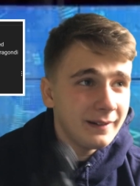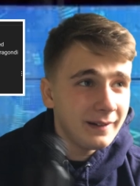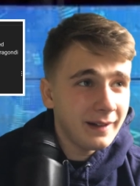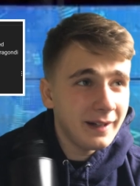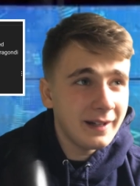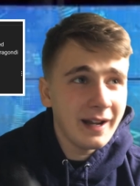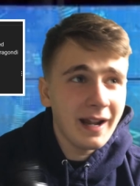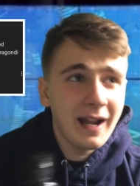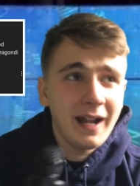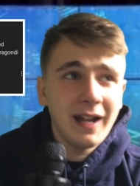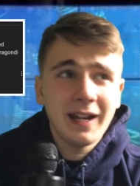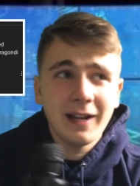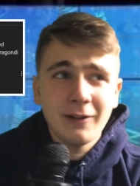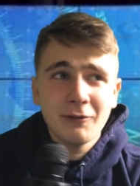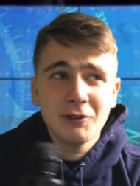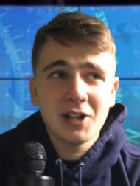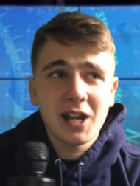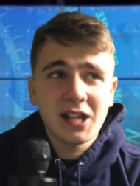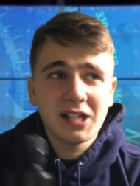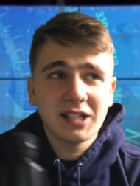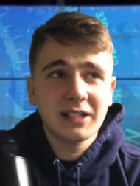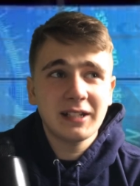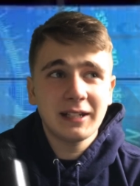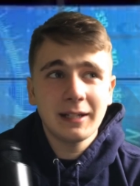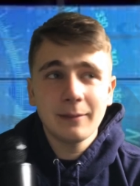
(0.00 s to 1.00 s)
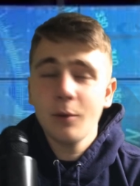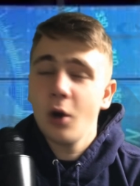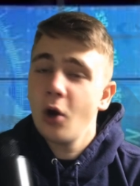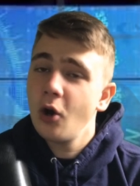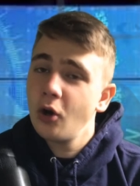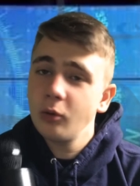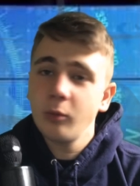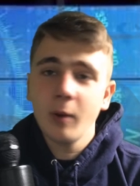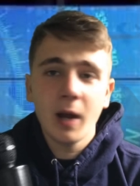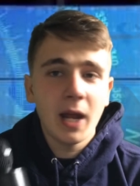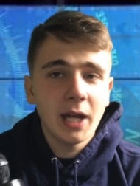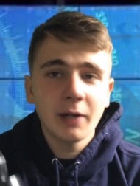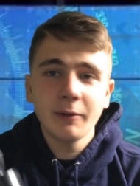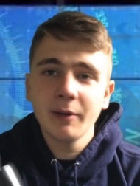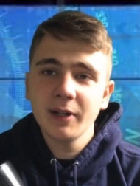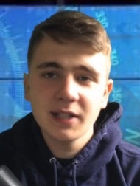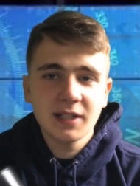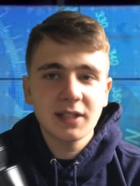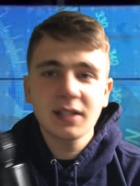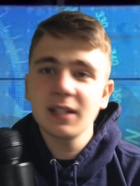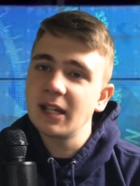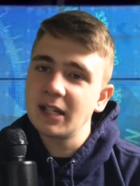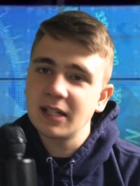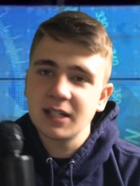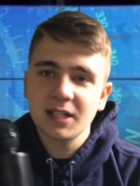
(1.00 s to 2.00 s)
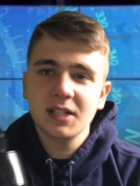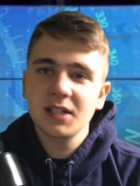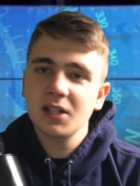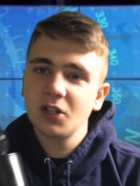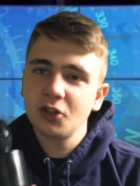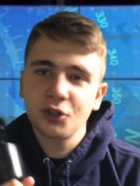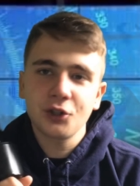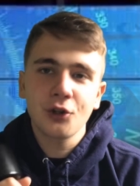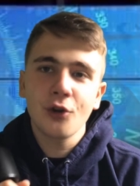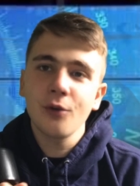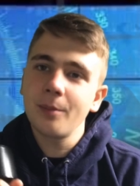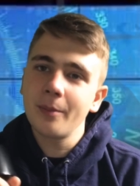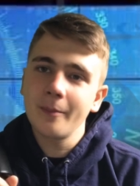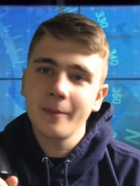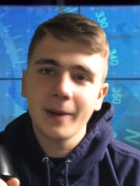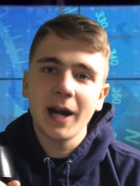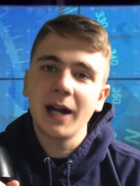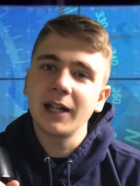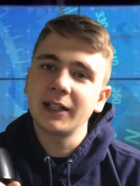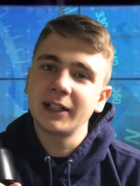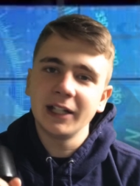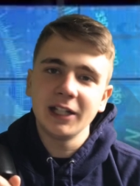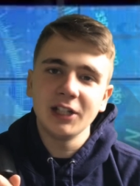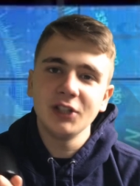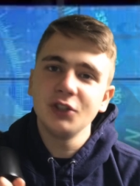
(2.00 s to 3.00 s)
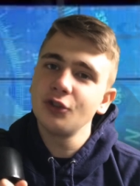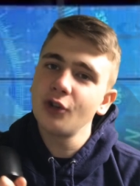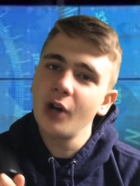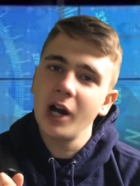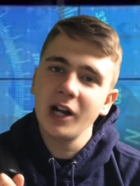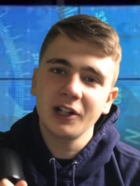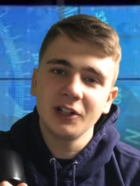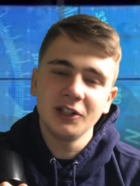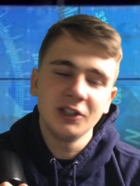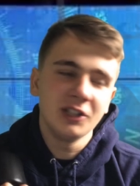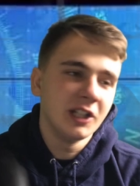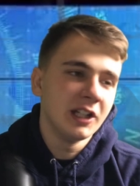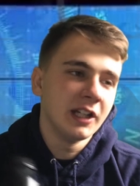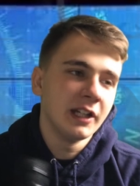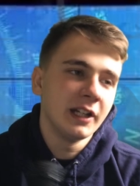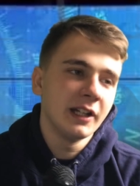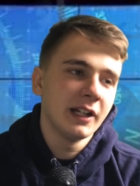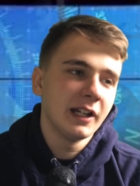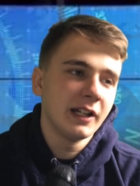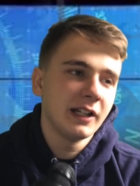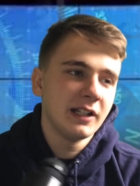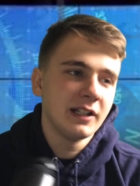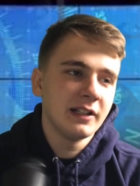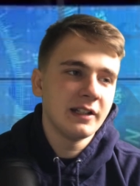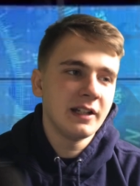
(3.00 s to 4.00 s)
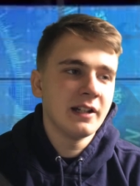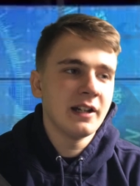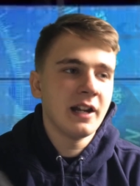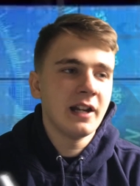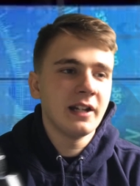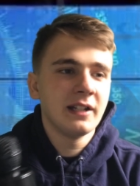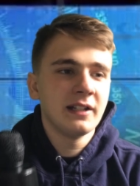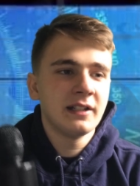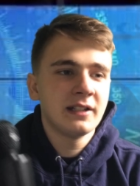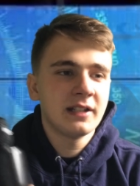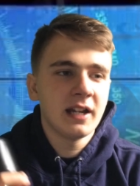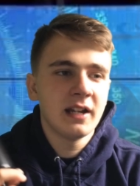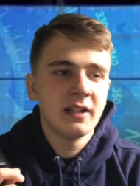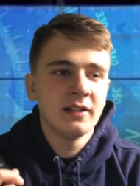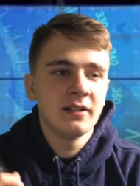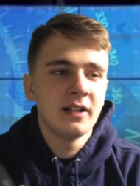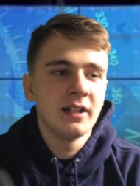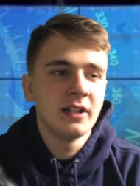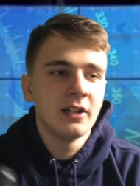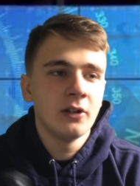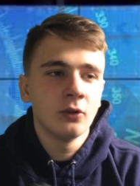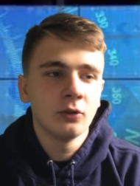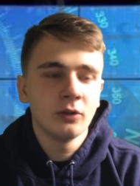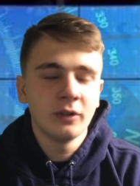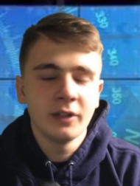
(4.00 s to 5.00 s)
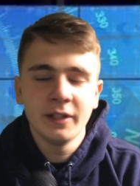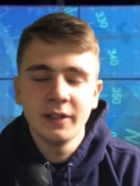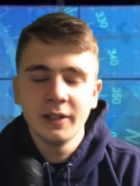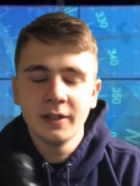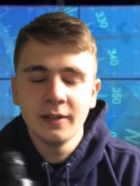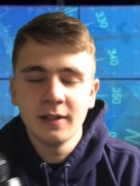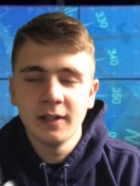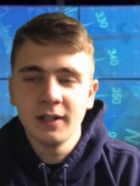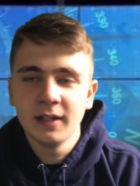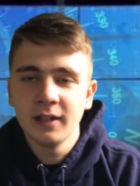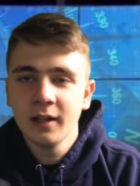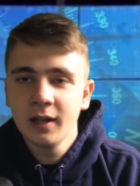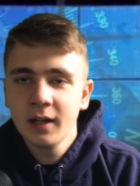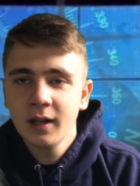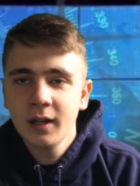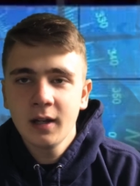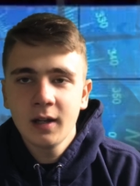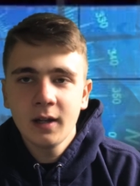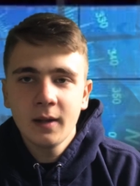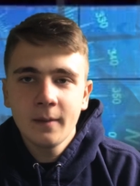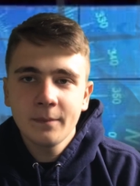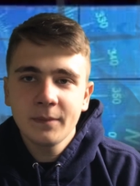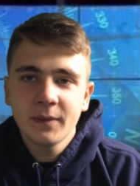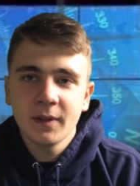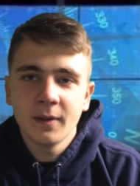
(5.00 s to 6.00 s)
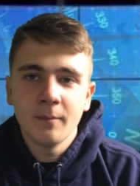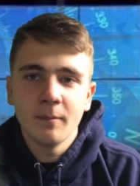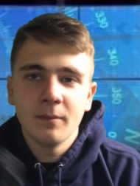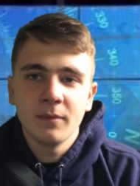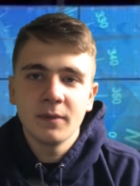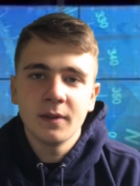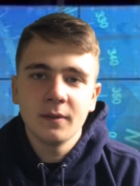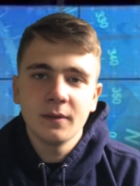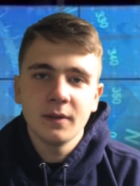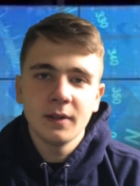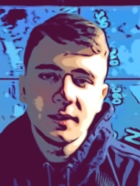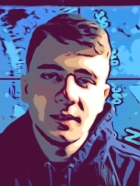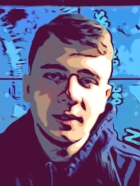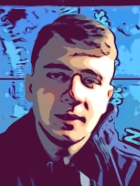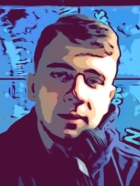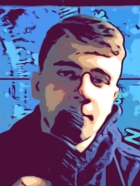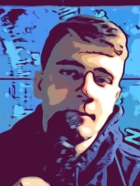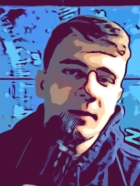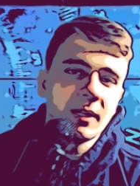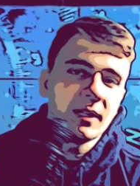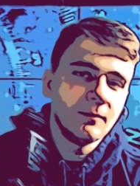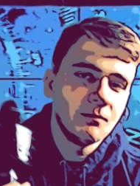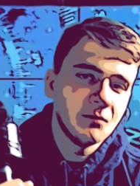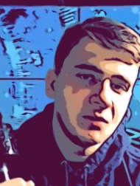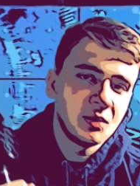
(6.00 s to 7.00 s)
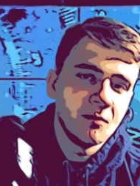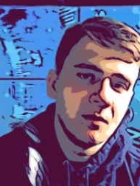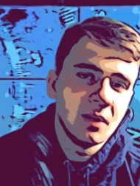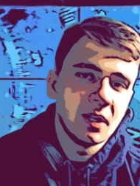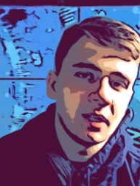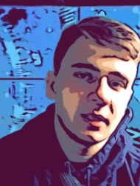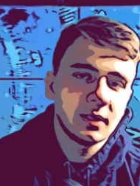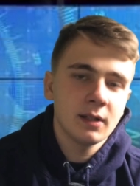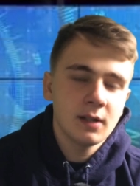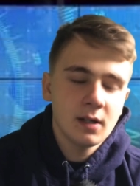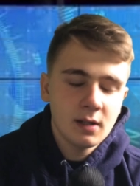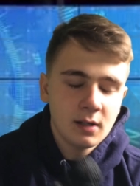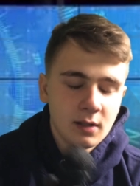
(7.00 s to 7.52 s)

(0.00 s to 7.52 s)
And I was asking him, oh, where is this supermarket in Dragondy? And then he, and then he said, the, in the, the, he memed me.